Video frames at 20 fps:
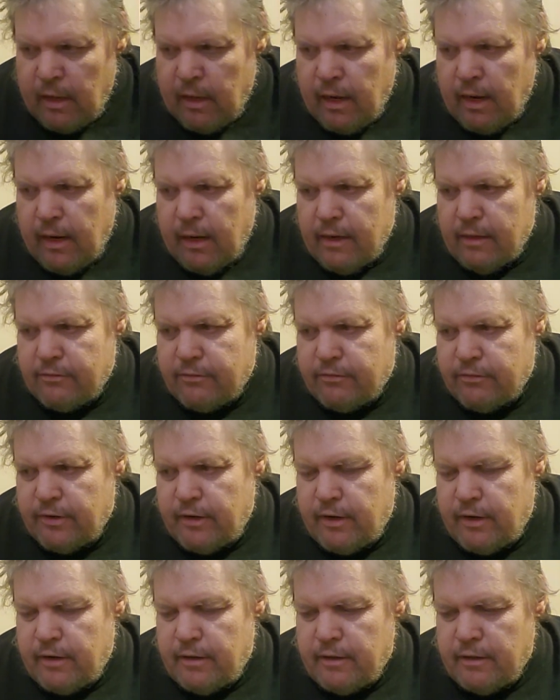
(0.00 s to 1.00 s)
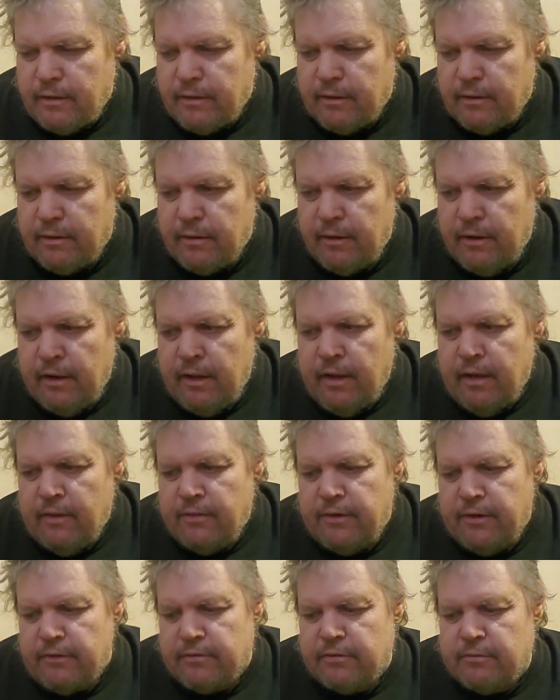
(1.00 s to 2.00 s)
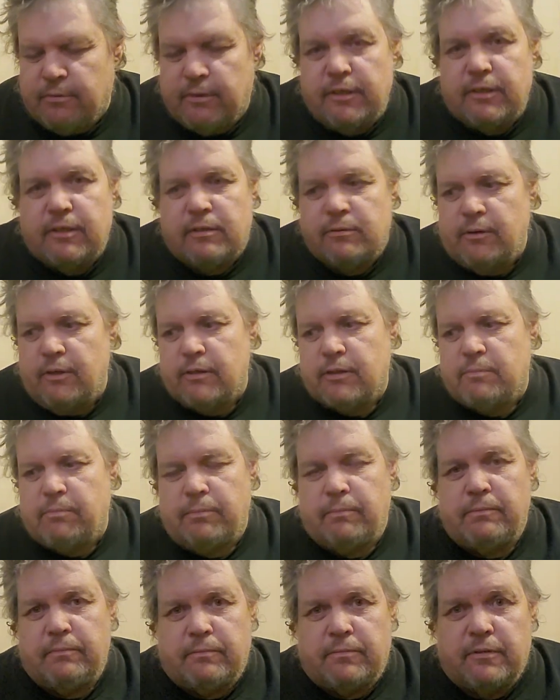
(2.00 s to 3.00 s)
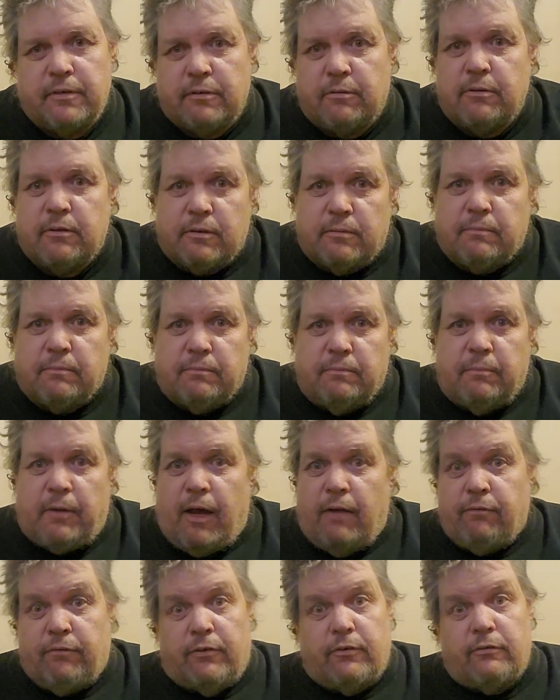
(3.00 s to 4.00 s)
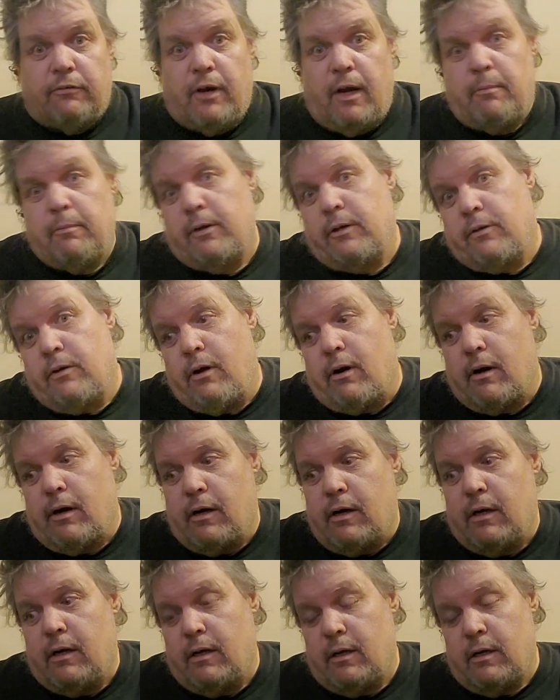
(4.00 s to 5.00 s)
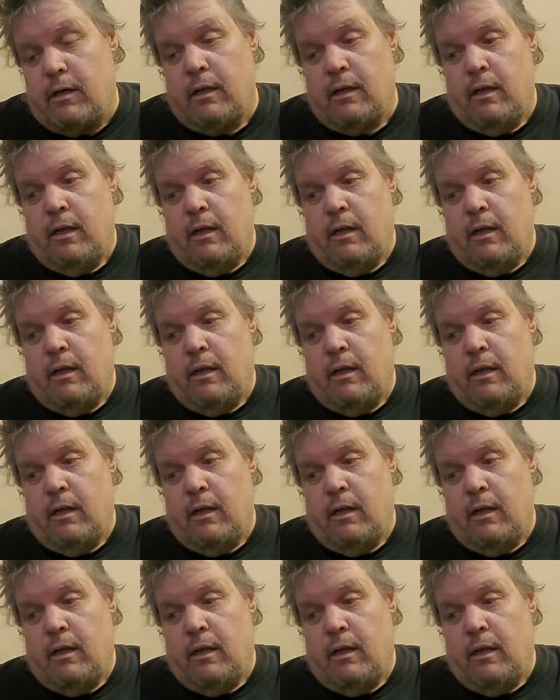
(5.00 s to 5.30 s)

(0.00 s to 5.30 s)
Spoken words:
And it's this was my first Kramer guitar.